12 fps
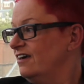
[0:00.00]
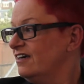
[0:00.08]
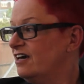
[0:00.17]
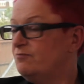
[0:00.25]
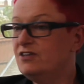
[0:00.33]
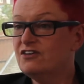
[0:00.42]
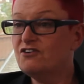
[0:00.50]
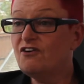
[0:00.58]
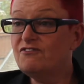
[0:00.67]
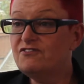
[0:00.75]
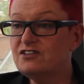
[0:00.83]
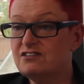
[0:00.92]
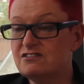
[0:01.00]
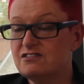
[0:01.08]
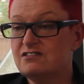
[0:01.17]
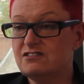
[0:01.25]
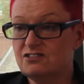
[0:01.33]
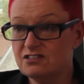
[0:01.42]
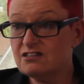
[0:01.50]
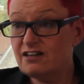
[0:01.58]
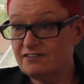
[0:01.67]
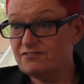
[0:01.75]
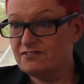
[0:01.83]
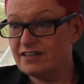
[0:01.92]
gave me the confidence to just
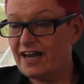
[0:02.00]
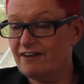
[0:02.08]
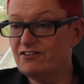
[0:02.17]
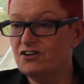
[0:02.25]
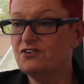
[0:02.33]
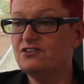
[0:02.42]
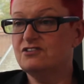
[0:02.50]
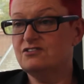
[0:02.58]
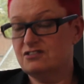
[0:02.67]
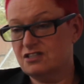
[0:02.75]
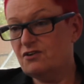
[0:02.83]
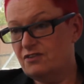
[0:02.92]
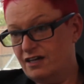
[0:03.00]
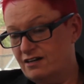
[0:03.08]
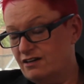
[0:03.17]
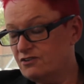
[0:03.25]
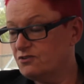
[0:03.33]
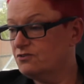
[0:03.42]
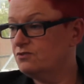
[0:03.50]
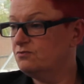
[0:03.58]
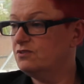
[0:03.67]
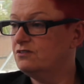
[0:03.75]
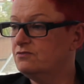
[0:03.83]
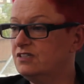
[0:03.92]
kind of carry on. And so then I thought,
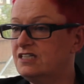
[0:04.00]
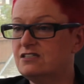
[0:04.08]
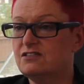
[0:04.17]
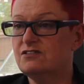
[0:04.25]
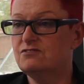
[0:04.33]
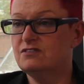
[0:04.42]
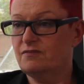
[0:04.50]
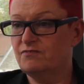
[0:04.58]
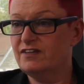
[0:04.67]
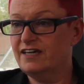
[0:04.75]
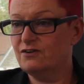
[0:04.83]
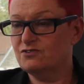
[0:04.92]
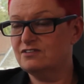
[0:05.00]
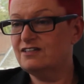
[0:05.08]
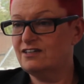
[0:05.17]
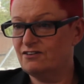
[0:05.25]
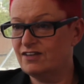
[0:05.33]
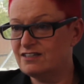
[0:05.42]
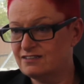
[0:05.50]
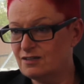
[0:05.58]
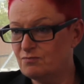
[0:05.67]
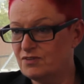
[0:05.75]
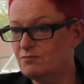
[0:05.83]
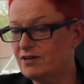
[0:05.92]
well, we need to do something else. So, you know, that's
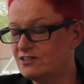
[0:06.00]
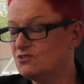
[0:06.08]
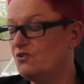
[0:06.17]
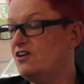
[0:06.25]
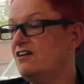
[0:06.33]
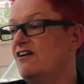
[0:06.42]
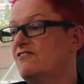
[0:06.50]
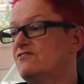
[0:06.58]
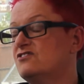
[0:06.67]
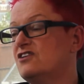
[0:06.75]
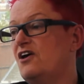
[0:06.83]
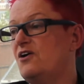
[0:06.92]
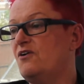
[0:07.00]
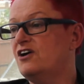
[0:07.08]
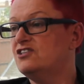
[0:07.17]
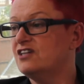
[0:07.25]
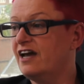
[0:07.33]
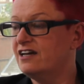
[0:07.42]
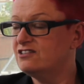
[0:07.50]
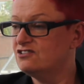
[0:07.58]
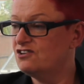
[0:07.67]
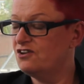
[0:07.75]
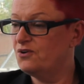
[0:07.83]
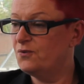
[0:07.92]
something, but it's not enough. So I chatted
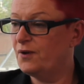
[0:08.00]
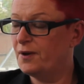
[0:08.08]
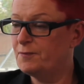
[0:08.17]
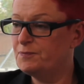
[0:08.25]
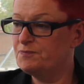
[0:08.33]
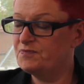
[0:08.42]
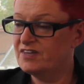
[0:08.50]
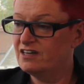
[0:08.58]
to